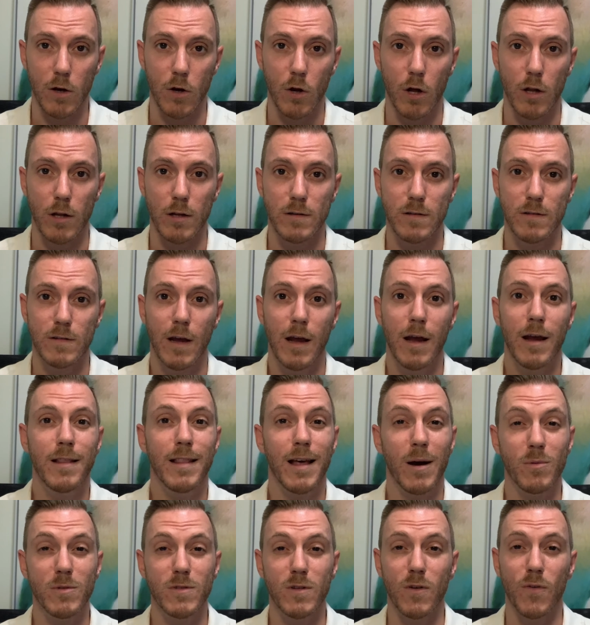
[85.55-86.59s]

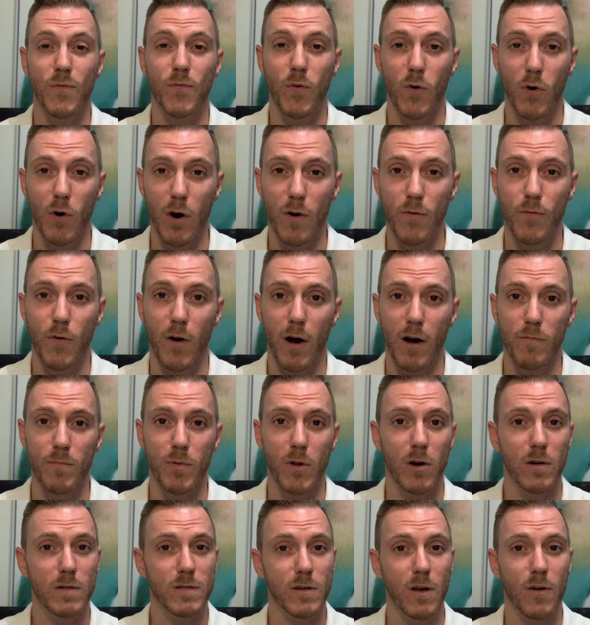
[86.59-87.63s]
That one's on a 405
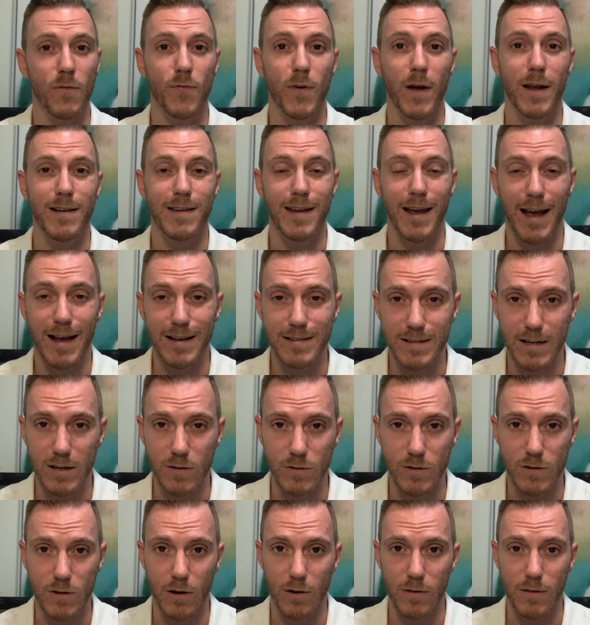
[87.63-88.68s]
block, so a fantastic
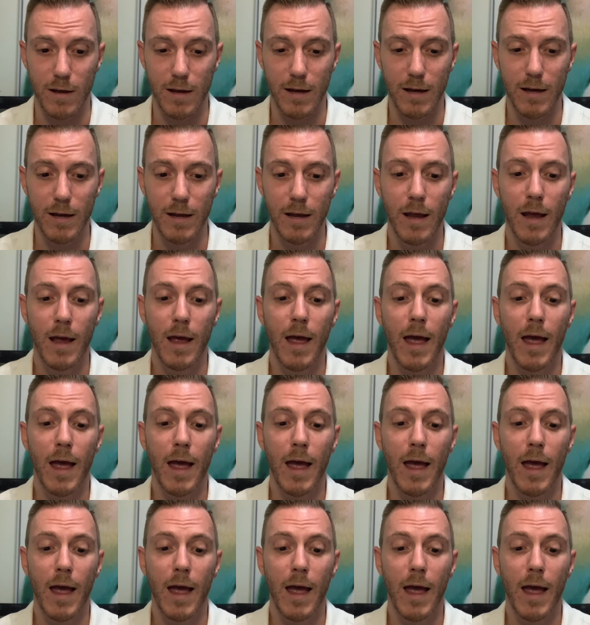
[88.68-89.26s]
result there.